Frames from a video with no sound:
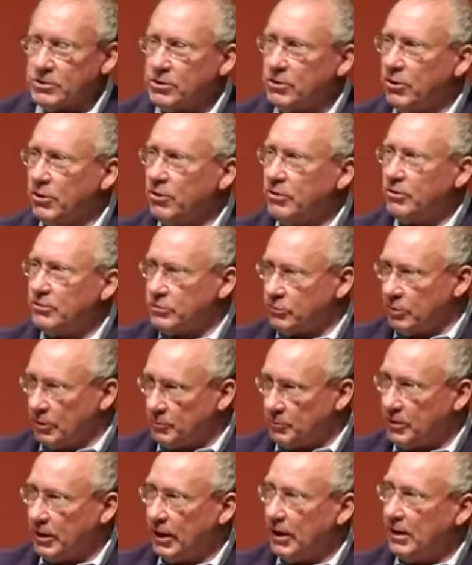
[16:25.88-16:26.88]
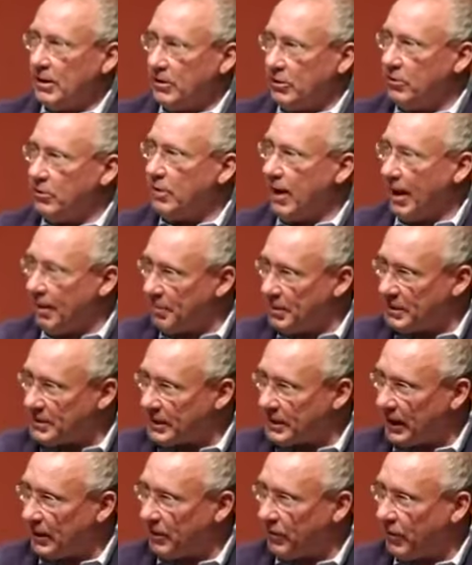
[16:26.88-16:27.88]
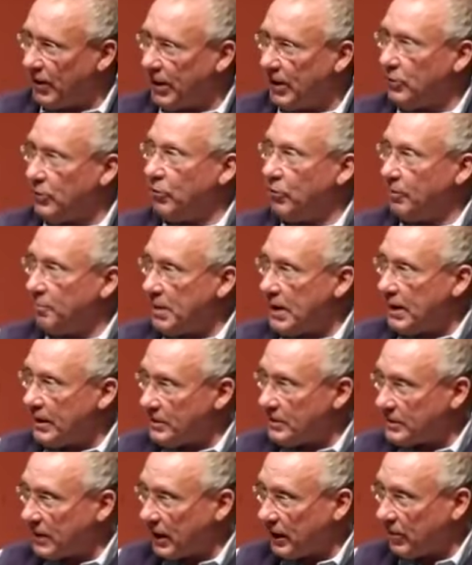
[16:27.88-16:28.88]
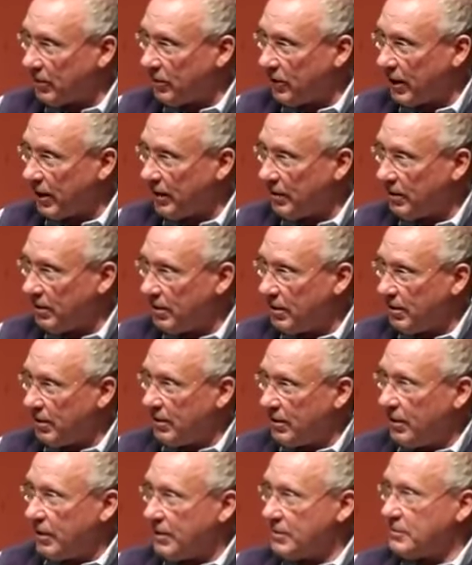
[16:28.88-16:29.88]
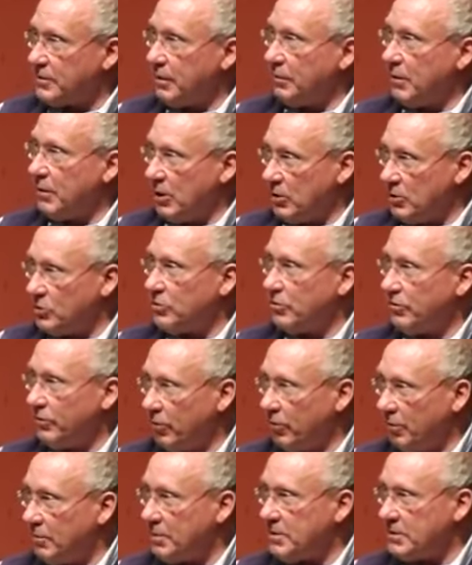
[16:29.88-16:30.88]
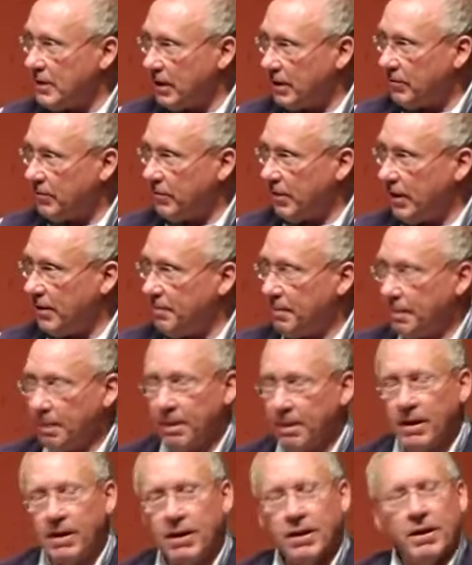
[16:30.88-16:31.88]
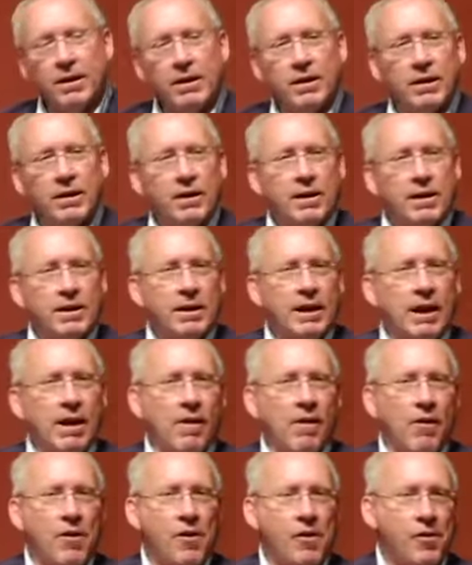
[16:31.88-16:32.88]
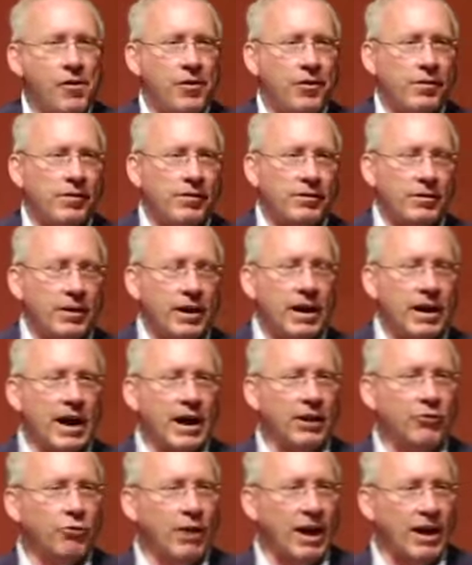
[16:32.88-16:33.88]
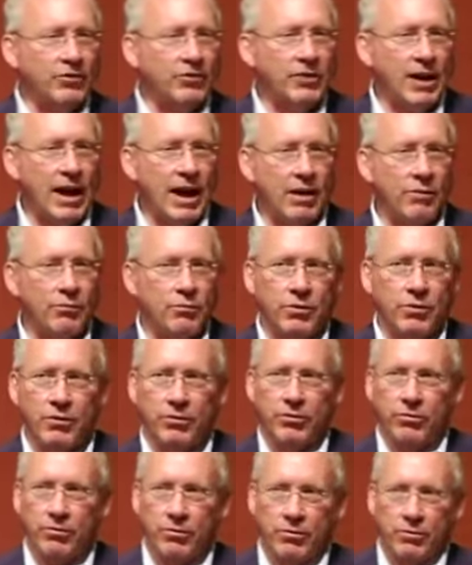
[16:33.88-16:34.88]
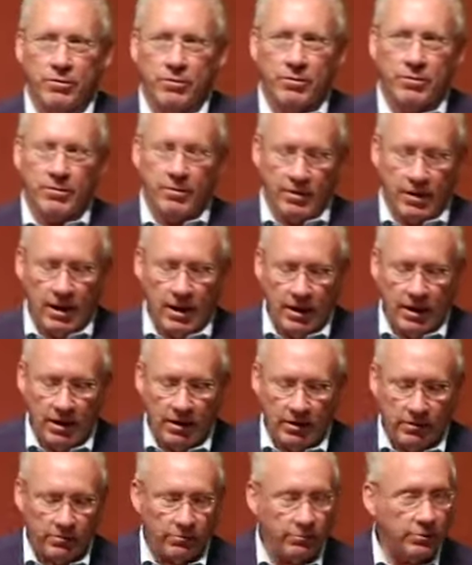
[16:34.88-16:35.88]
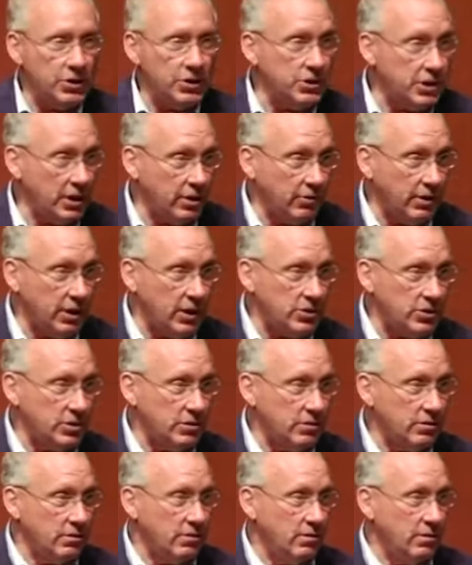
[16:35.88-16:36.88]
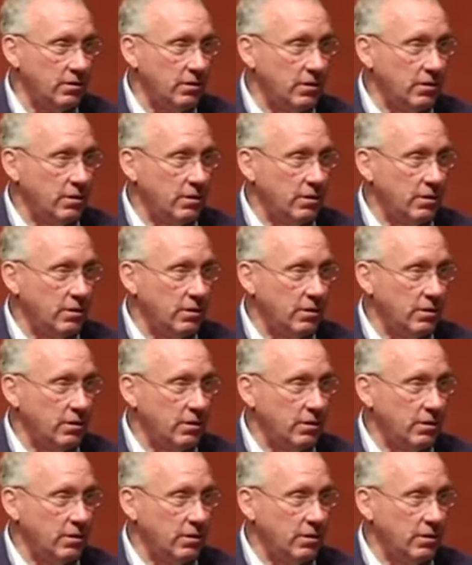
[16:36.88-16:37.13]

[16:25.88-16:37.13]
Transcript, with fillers: So, scripturally, you have been sanctified, you are being sanctified, and someday you shall fully be sanctified. Now, contrast that with regeneration,